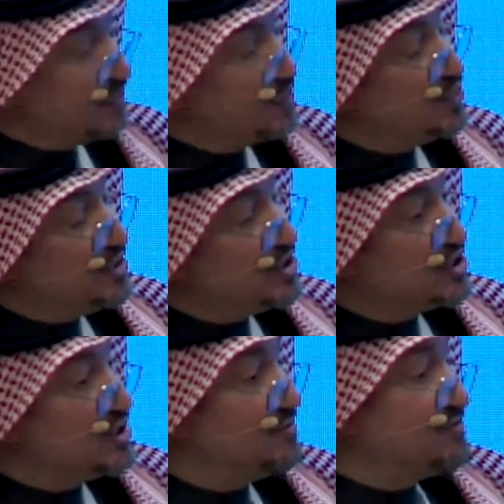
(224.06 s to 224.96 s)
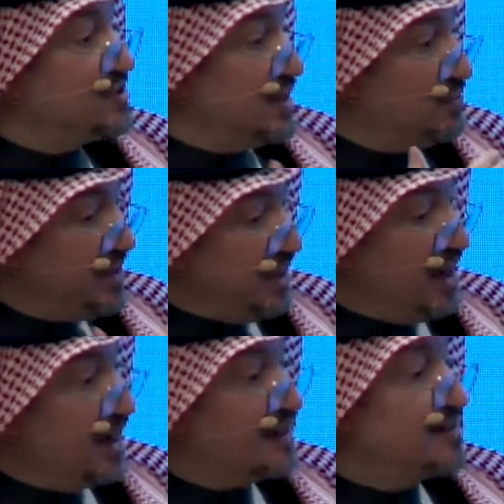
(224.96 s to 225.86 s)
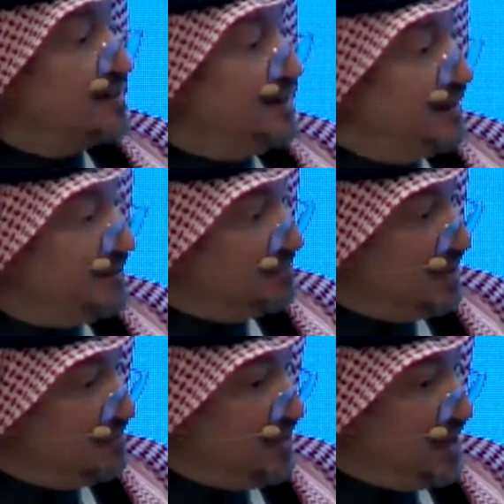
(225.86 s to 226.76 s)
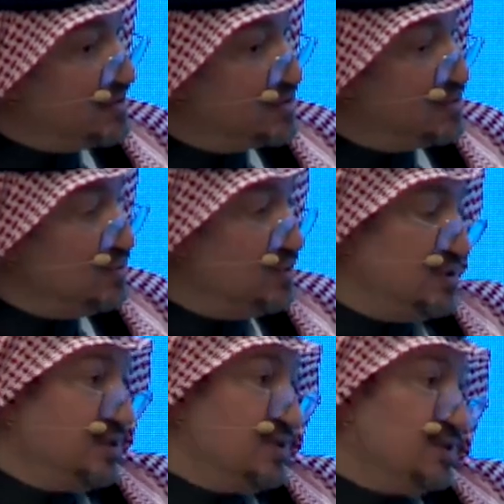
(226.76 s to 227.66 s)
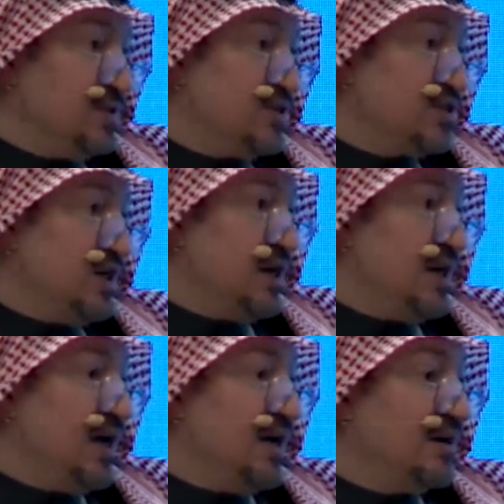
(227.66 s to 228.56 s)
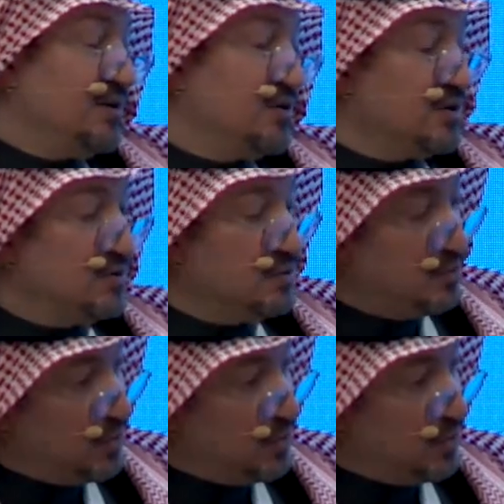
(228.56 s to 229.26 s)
2 initiatives. And we are very soon, inshallah, going